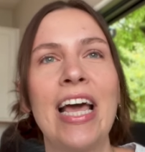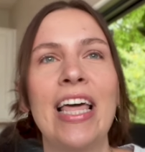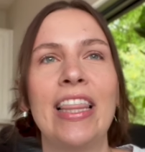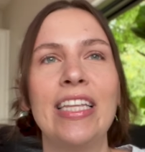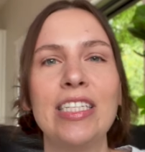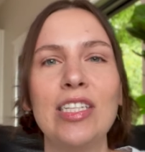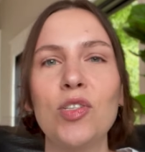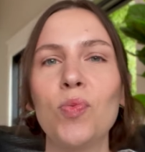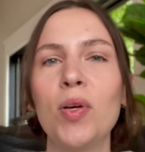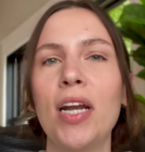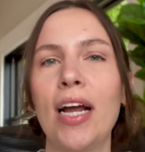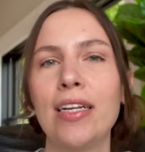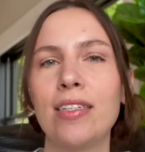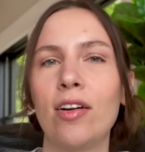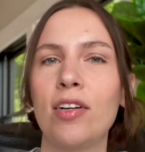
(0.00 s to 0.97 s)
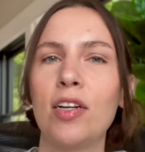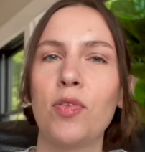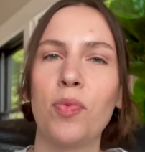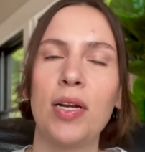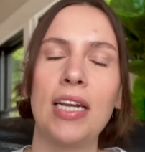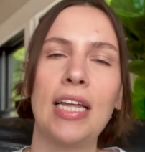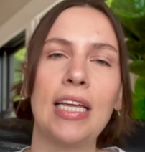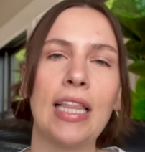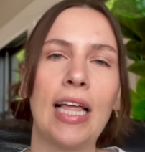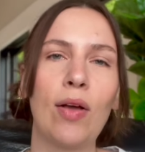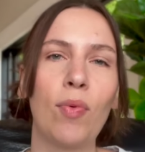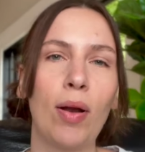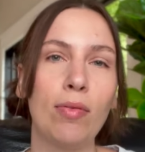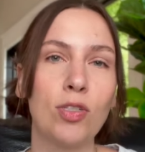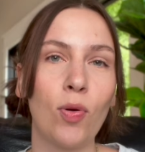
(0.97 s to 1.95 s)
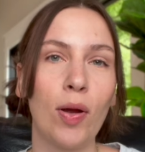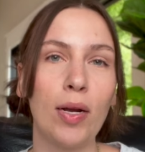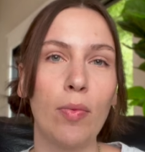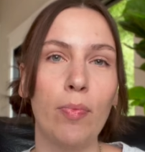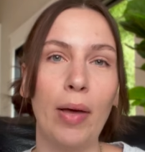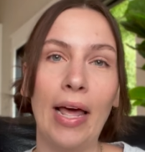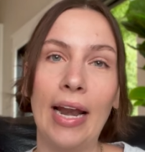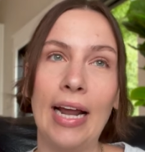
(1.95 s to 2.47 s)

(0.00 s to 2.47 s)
This is when I started reading like when I was going to bed